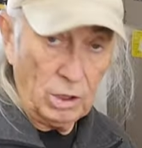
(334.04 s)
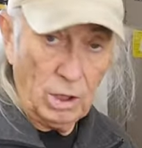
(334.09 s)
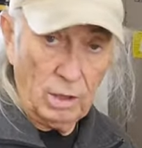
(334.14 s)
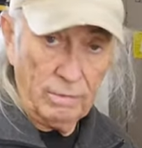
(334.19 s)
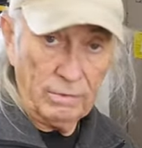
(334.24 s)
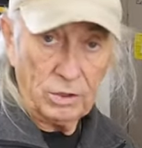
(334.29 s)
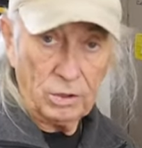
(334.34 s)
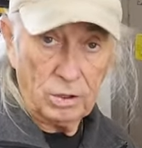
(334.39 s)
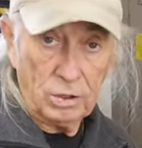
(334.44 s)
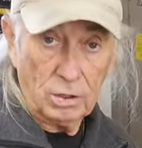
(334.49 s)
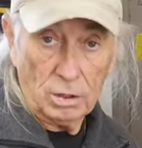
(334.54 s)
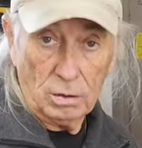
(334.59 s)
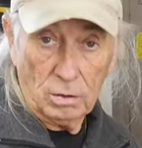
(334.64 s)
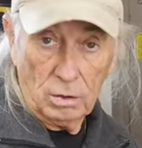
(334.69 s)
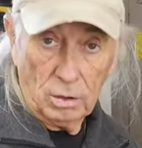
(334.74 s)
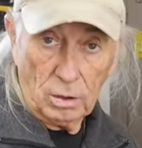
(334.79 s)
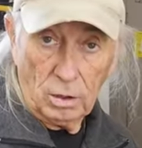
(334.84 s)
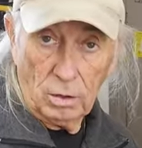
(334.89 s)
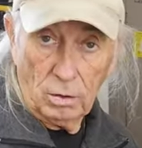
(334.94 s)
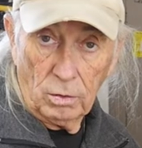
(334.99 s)
obviously, that
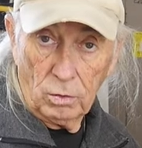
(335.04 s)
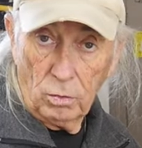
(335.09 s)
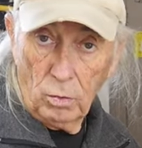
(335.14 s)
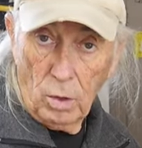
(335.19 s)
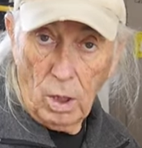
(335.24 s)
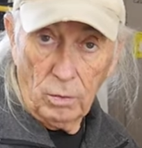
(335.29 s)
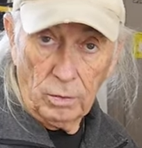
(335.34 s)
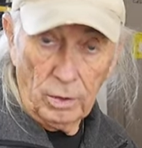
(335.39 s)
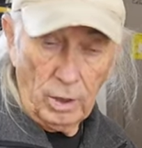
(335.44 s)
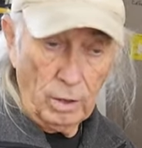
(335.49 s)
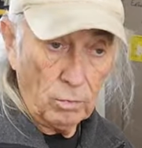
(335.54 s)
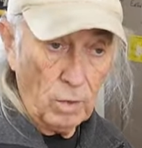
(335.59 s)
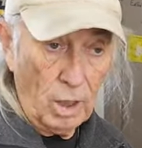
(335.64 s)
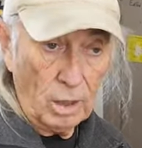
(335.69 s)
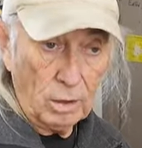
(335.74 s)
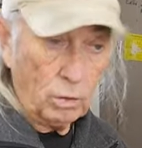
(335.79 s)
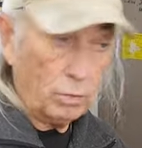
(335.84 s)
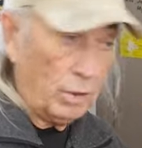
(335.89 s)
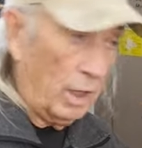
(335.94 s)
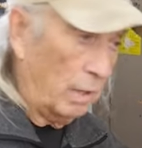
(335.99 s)
you're going to go out and
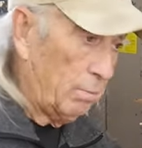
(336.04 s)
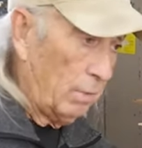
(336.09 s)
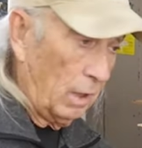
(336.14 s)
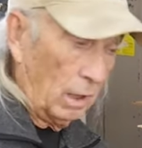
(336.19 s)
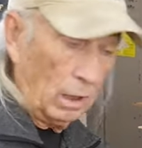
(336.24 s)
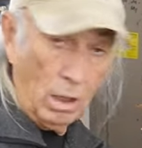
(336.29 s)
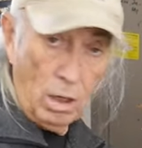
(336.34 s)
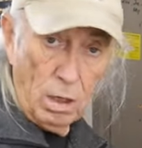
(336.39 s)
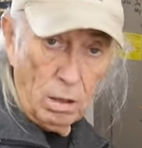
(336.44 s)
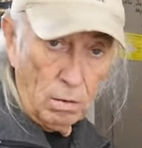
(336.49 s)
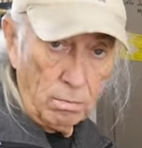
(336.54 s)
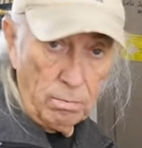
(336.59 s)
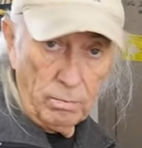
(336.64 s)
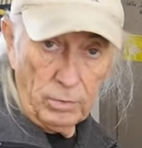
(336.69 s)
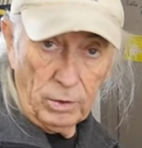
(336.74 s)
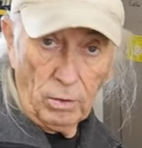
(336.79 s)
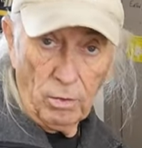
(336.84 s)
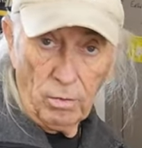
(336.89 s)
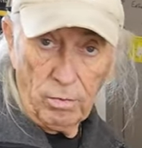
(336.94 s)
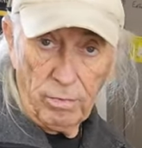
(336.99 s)
run great big long,
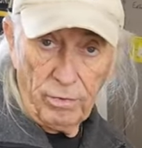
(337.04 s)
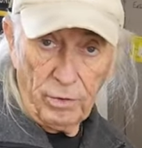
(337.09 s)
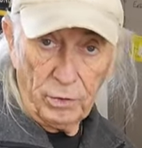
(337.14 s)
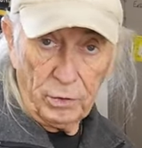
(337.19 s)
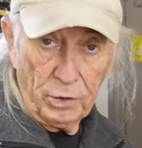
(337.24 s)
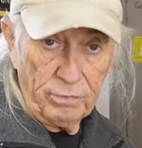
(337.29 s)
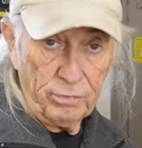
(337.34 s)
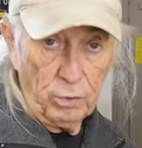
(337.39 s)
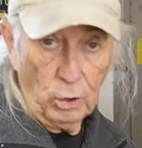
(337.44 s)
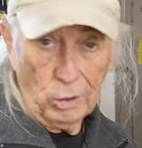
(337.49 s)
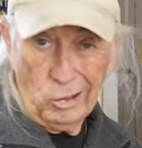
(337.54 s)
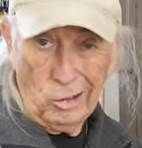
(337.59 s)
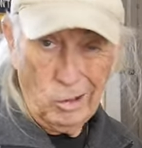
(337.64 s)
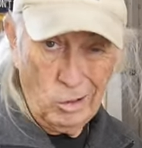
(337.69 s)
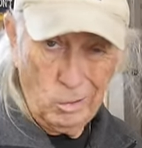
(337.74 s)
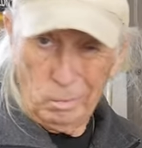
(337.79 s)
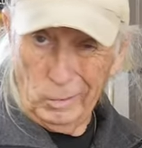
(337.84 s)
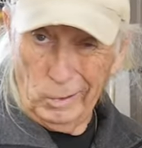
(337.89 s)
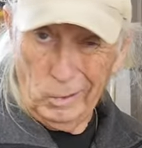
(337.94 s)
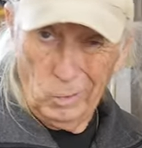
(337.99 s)
you know, 30 foot
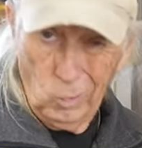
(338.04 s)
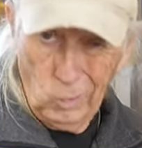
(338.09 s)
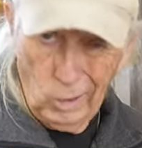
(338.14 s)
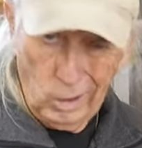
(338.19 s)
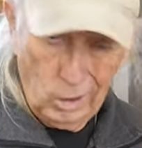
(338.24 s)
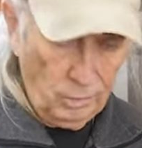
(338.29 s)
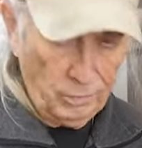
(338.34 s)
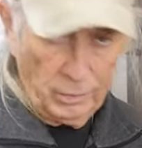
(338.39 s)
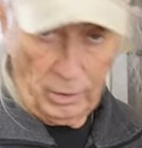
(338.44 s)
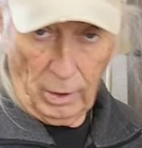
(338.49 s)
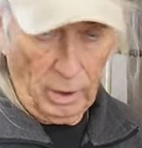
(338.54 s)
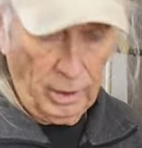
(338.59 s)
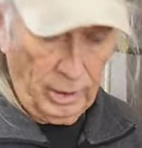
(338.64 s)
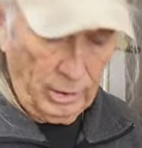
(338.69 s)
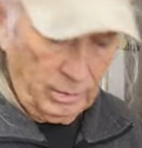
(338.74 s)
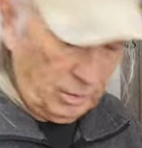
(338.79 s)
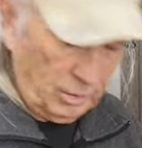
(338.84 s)
long bead of weld. No, I,